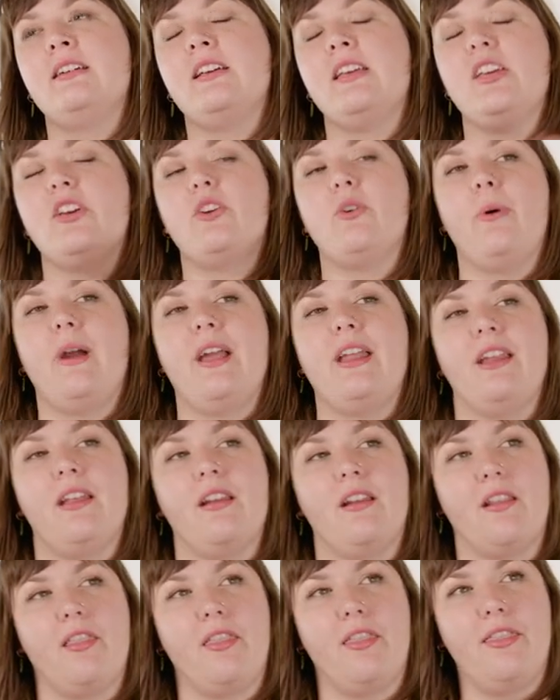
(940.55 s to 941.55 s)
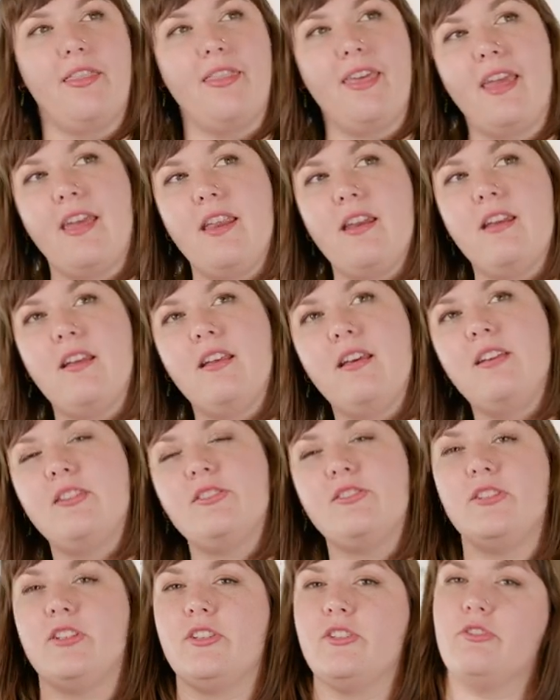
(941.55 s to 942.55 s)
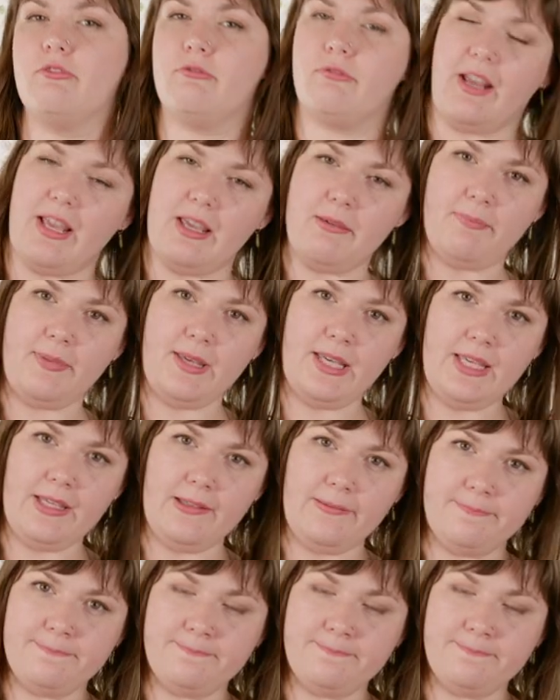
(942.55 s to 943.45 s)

equated thin to drapey.